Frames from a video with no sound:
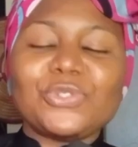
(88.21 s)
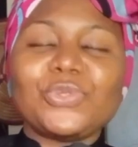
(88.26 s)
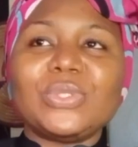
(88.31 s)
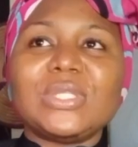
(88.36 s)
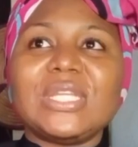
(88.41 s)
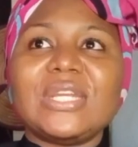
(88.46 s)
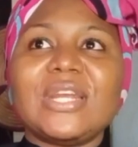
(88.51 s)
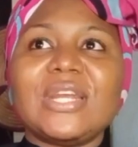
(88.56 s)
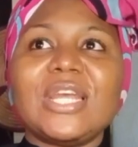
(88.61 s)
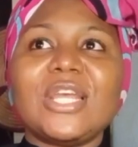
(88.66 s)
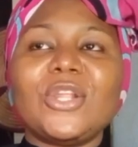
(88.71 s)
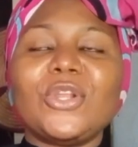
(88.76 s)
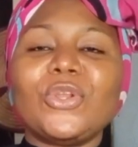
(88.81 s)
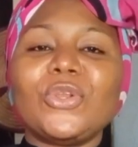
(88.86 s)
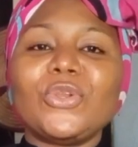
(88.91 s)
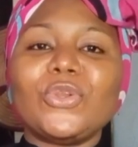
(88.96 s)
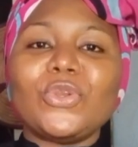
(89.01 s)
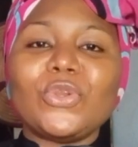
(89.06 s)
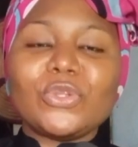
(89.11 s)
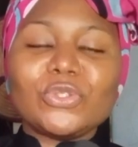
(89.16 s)
So there are a
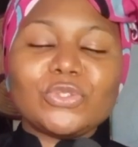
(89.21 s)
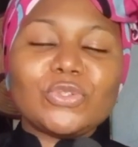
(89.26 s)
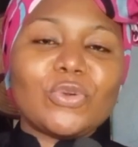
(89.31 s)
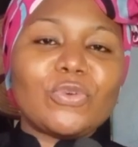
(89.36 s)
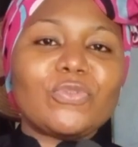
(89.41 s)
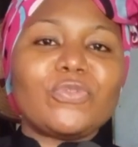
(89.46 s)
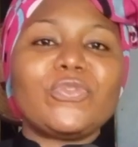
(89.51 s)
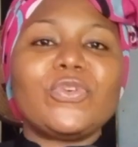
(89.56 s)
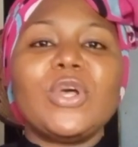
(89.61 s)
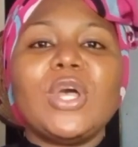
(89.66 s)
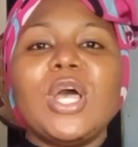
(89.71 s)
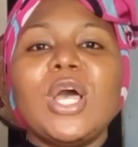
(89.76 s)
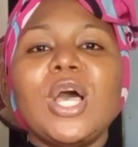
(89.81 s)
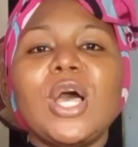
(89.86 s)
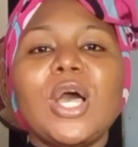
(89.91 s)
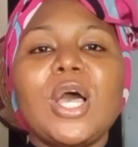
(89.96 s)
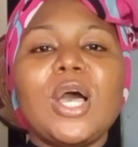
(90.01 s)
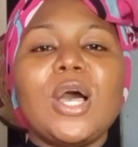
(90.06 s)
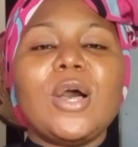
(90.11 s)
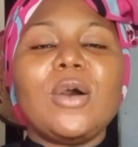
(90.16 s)
lot of
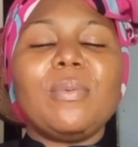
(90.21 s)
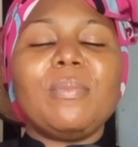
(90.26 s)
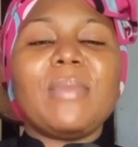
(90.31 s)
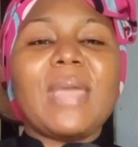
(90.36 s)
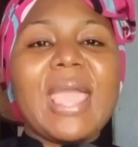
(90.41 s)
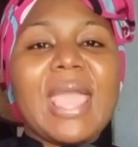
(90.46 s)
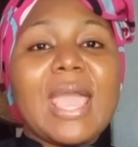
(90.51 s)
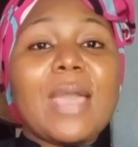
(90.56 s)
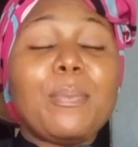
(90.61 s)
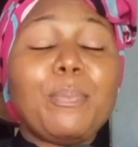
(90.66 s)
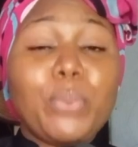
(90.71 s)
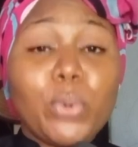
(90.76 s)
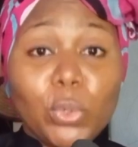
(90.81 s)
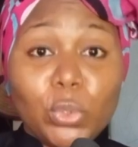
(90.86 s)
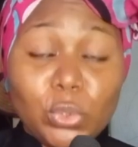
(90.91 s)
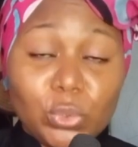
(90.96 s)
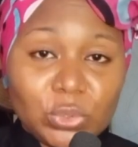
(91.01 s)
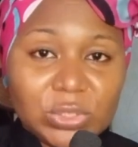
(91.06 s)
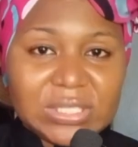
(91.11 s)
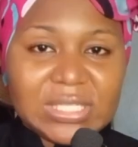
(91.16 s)
air
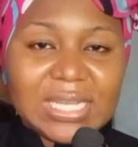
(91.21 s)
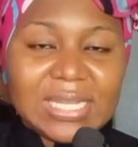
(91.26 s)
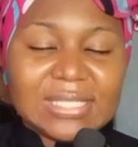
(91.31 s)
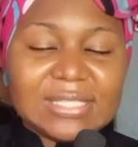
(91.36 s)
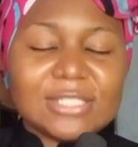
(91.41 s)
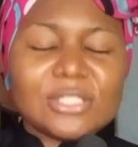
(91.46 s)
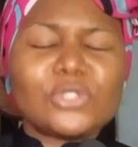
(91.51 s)
pollutants.